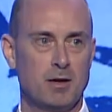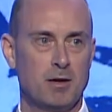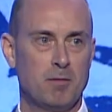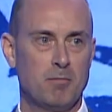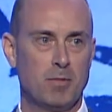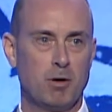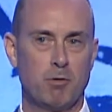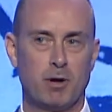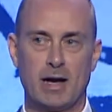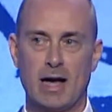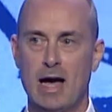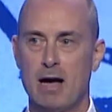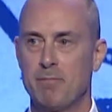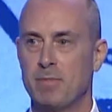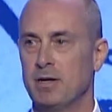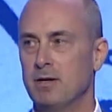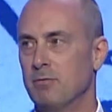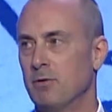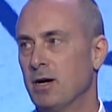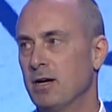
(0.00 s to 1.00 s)
But what
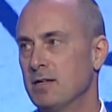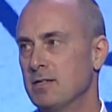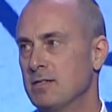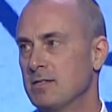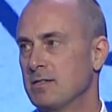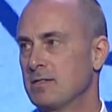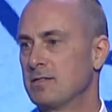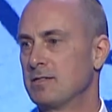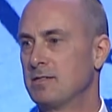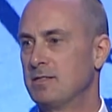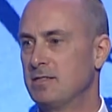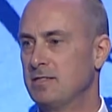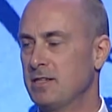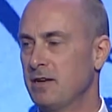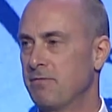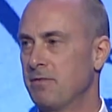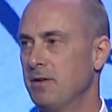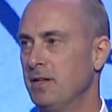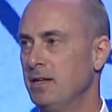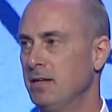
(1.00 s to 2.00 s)
happened was
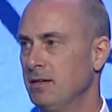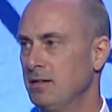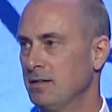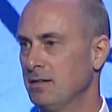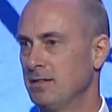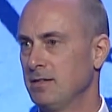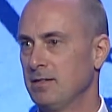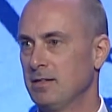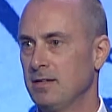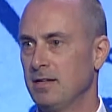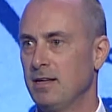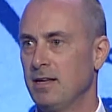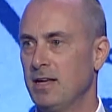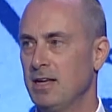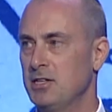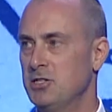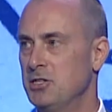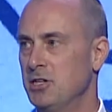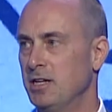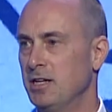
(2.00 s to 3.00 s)
Tiffany
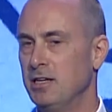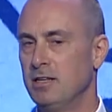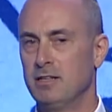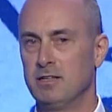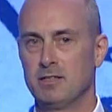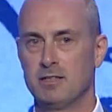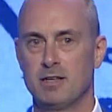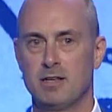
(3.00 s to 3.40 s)
and Ginny